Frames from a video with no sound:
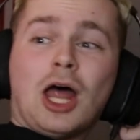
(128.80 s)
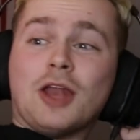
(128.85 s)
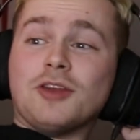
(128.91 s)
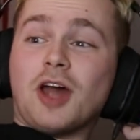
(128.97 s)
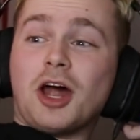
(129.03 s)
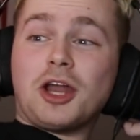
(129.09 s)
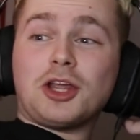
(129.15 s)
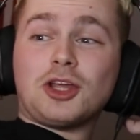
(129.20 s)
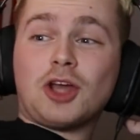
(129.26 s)

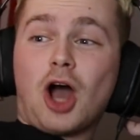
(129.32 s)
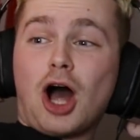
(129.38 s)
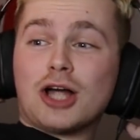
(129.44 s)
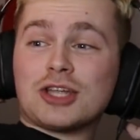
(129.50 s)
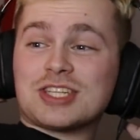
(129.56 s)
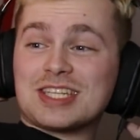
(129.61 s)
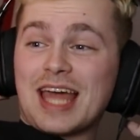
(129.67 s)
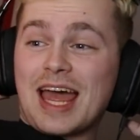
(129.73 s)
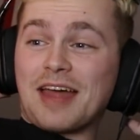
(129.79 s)
None of
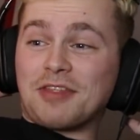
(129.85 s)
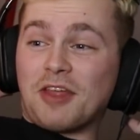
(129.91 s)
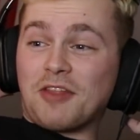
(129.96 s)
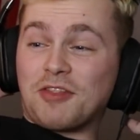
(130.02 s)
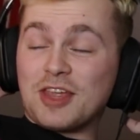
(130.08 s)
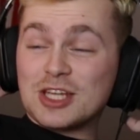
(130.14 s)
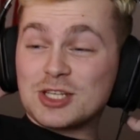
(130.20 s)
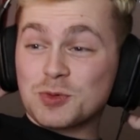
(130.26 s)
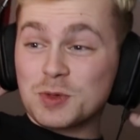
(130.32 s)
y'all said that
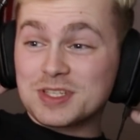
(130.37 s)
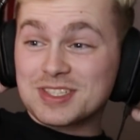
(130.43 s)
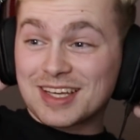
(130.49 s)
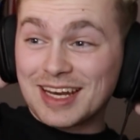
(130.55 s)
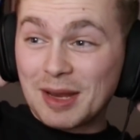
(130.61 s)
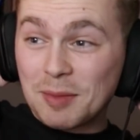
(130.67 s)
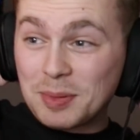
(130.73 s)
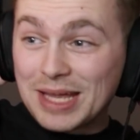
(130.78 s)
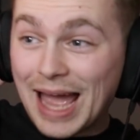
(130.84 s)
this was
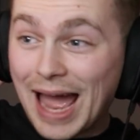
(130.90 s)
gonna be